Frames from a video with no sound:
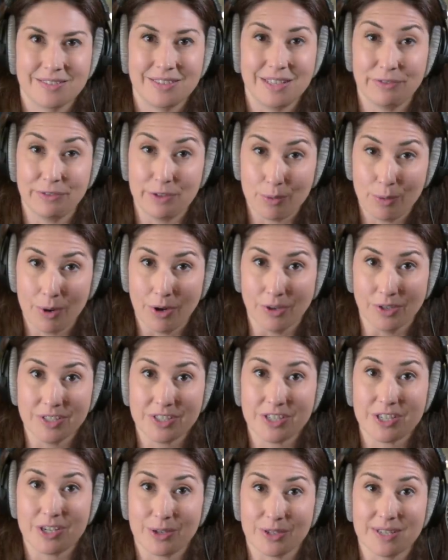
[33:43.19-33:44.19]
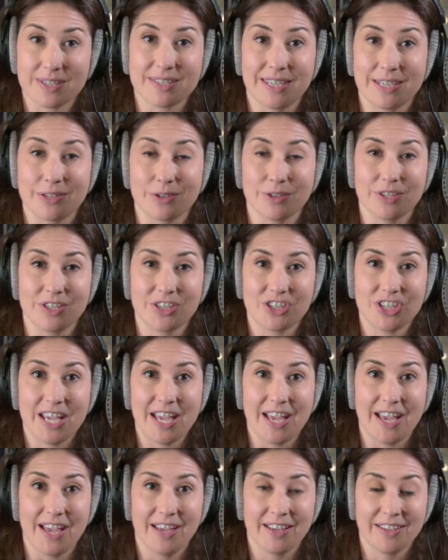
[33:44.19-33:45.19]
If you want, you can sit on a
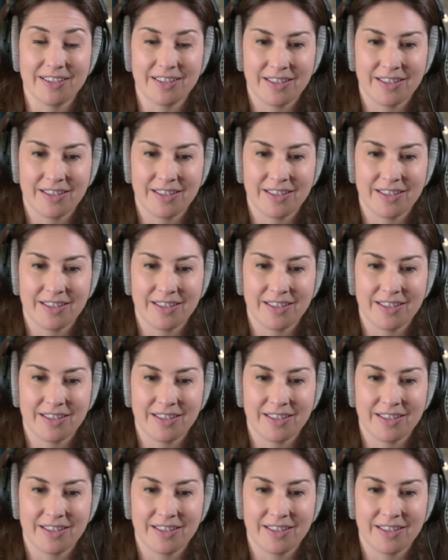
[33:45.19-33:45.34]
chair.